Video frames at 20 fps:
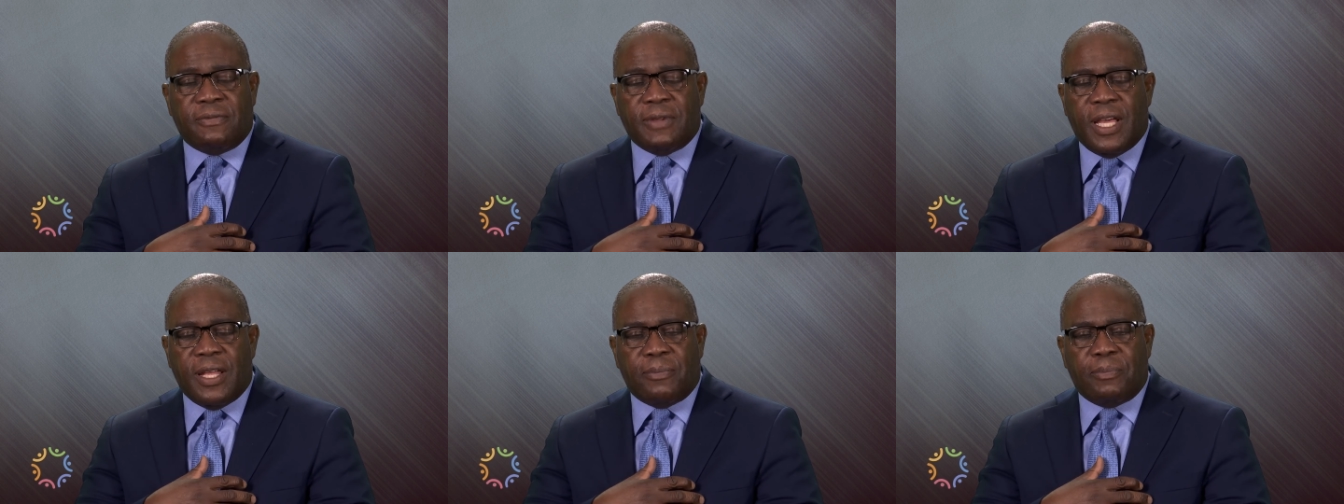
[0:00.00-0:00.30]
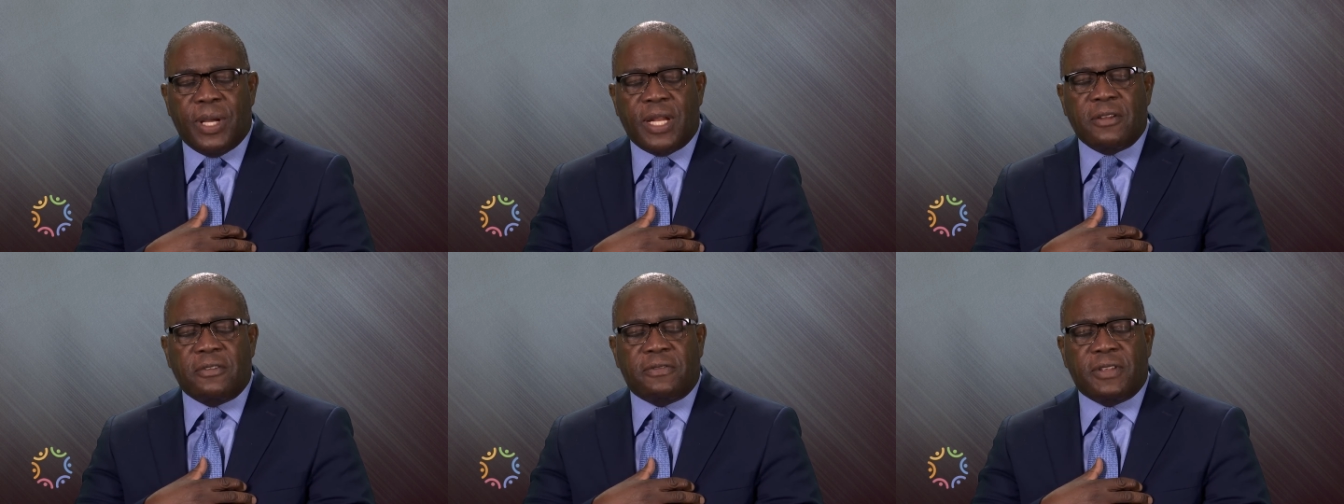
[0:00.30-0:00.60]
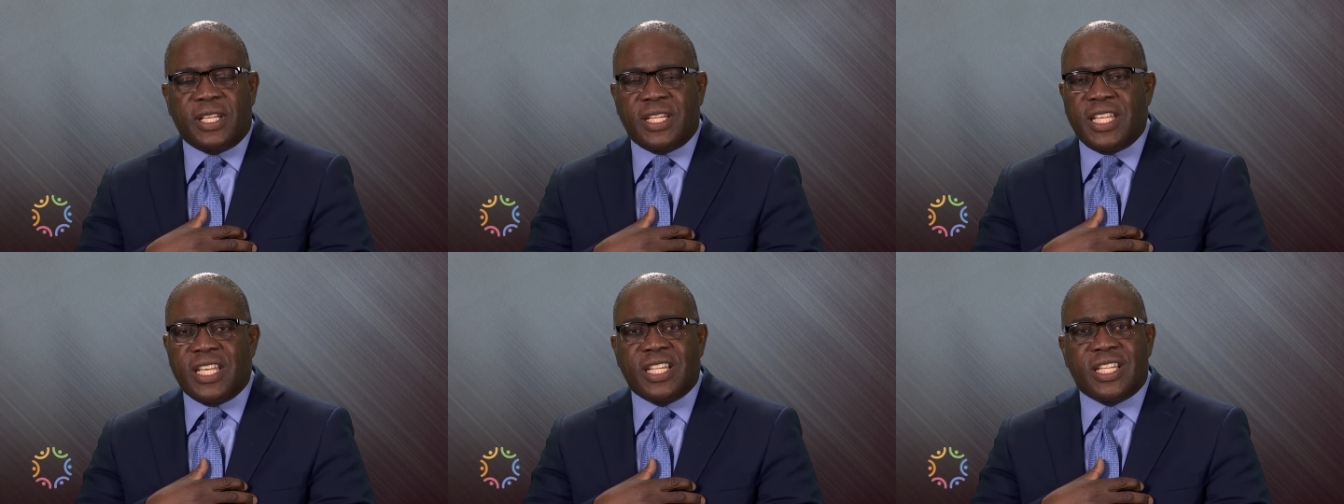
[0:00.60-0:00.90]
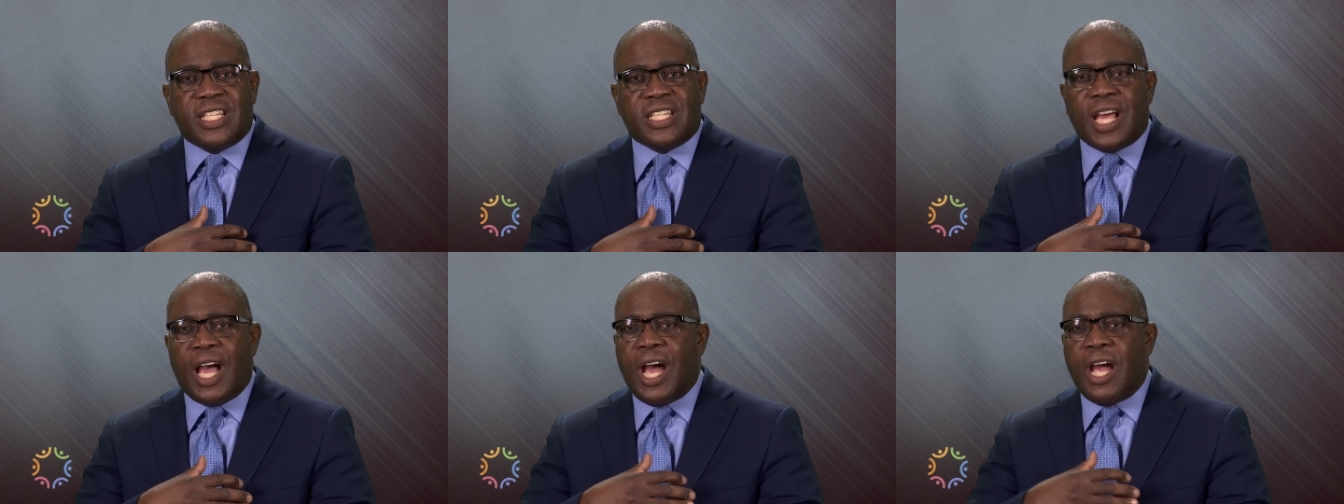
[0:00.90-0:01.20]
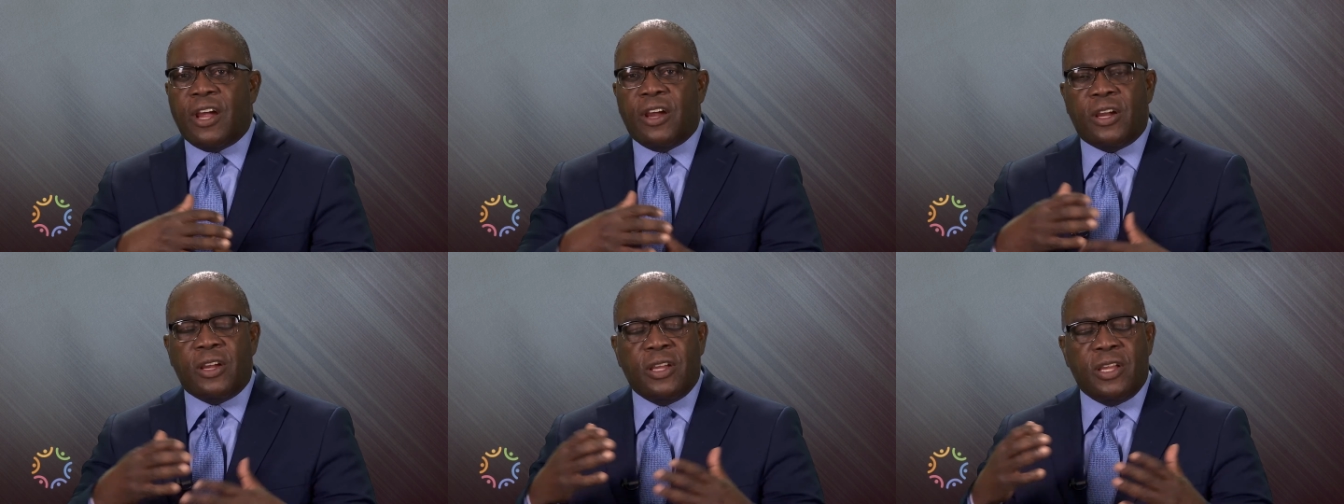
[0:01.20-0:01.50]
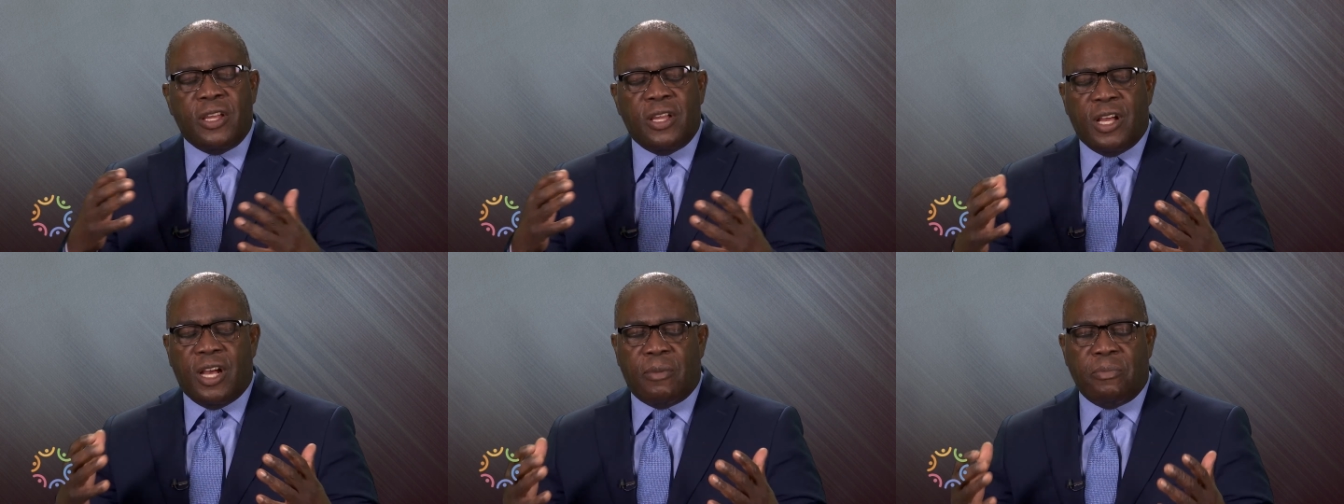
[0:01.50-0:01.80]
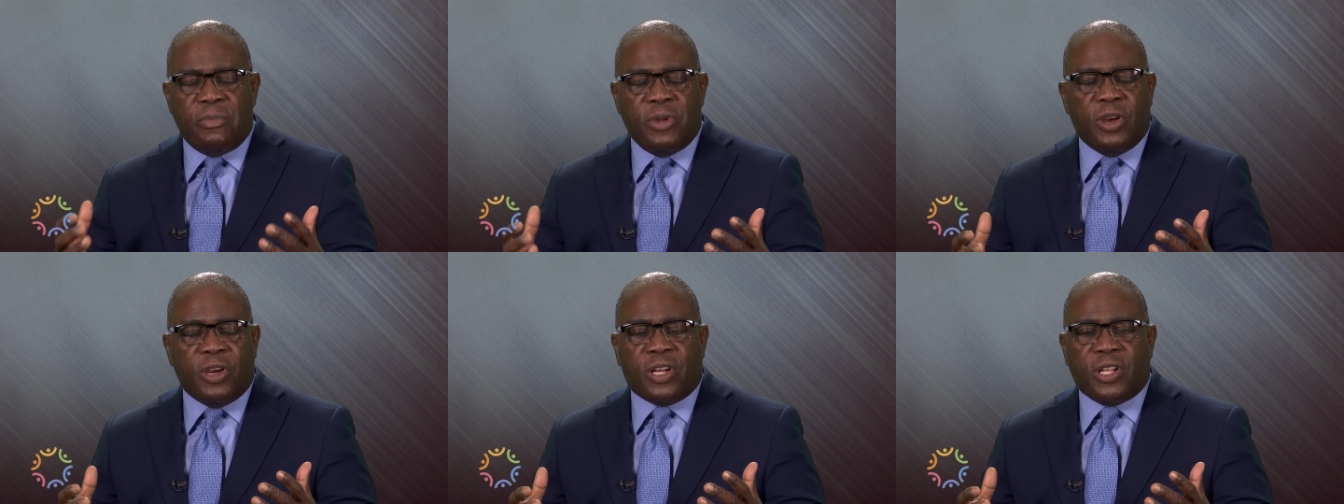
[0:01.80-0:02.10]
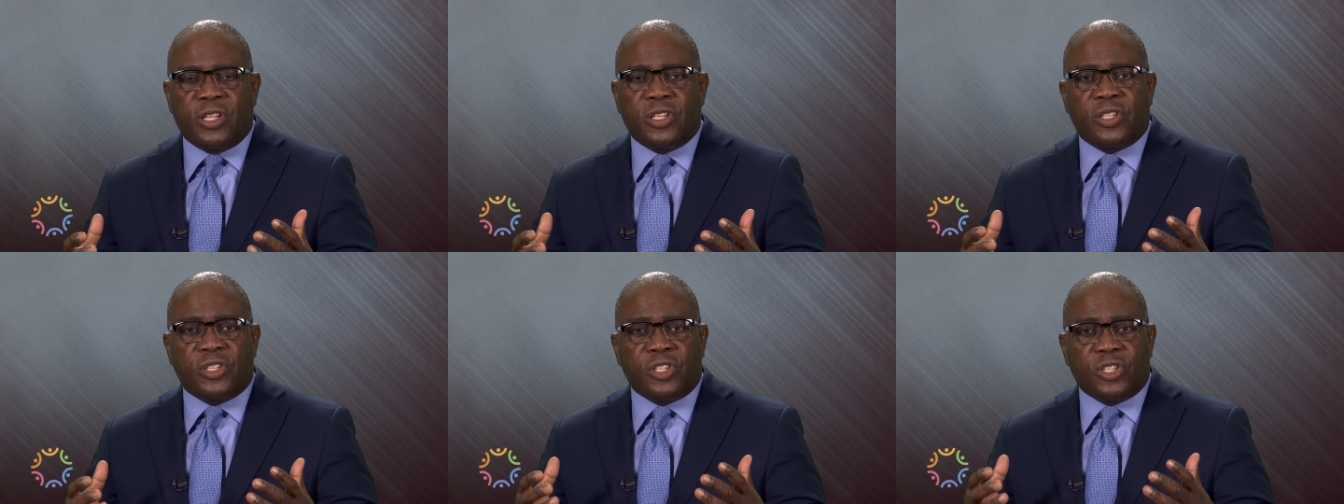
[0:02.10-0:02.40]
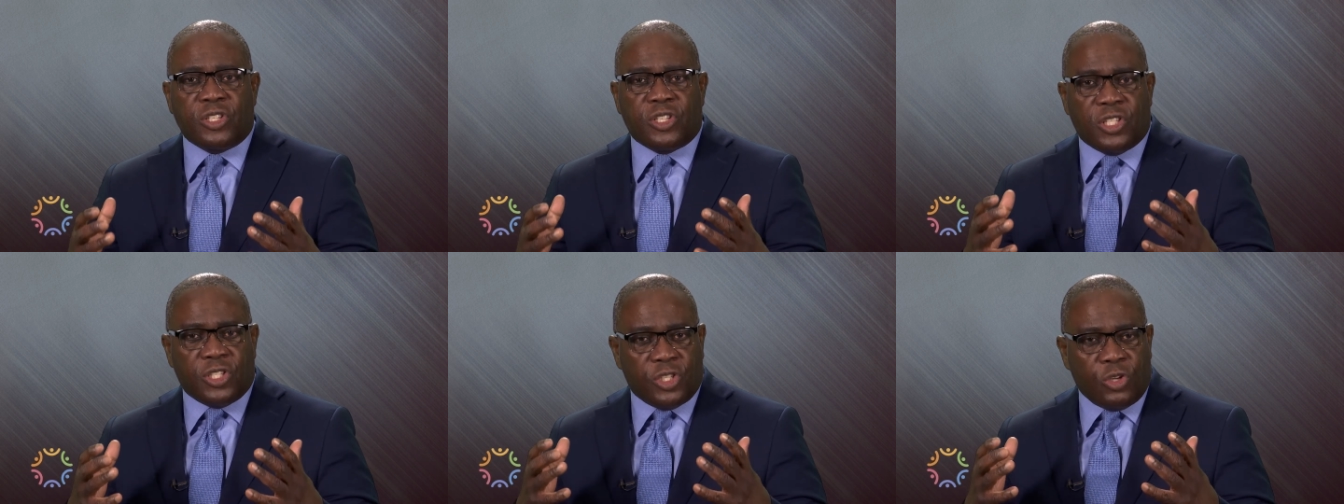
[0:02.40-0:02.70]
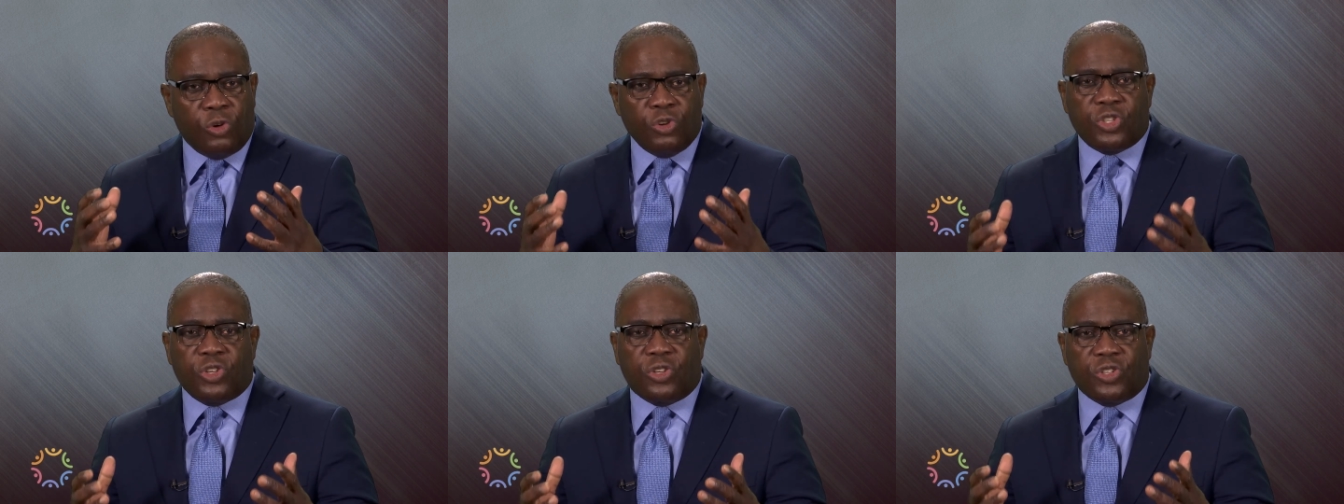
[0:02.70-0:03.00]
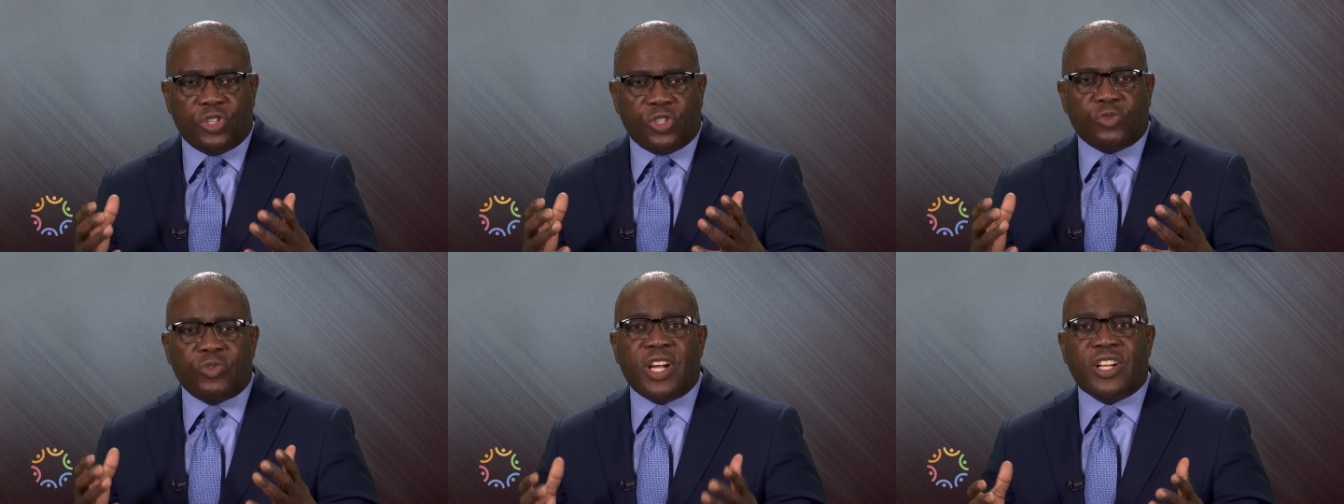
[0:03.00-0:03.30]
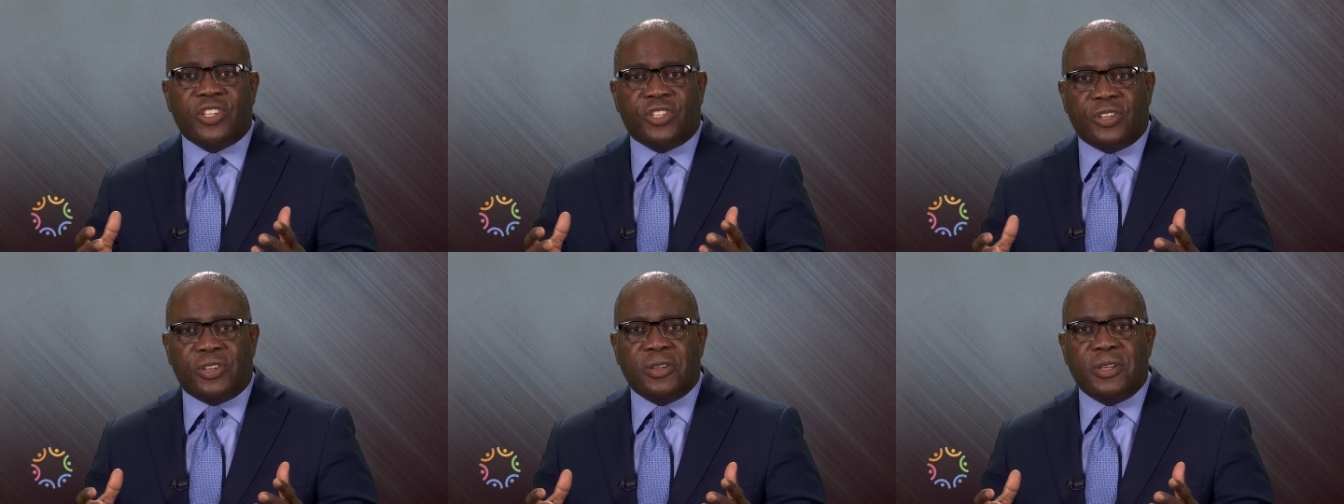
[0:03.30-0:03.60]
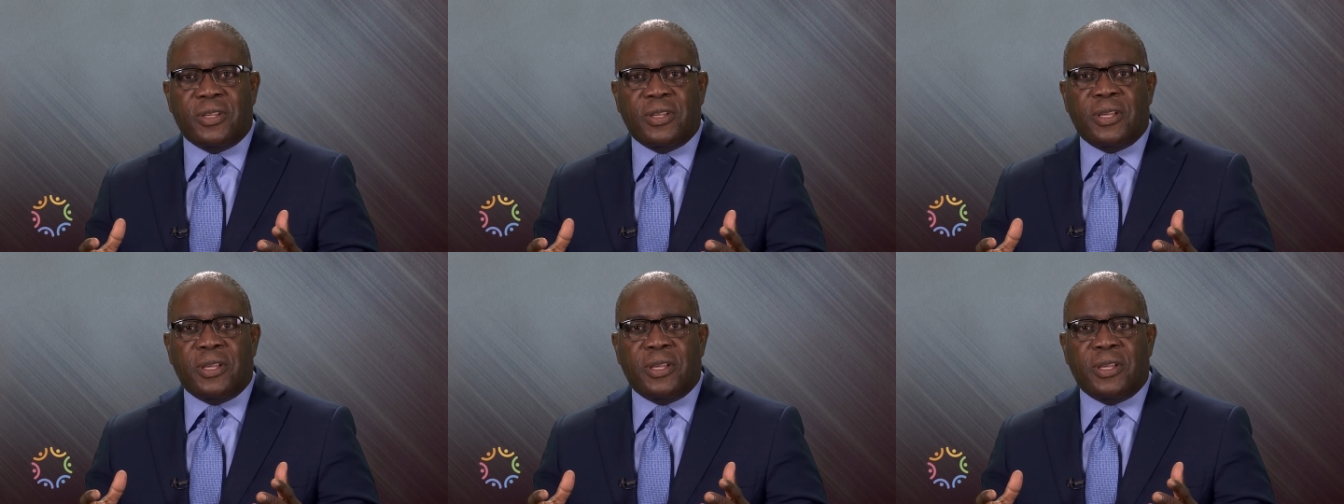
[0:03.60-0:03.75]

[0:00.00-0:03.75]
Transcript: it benefited the entire American social structure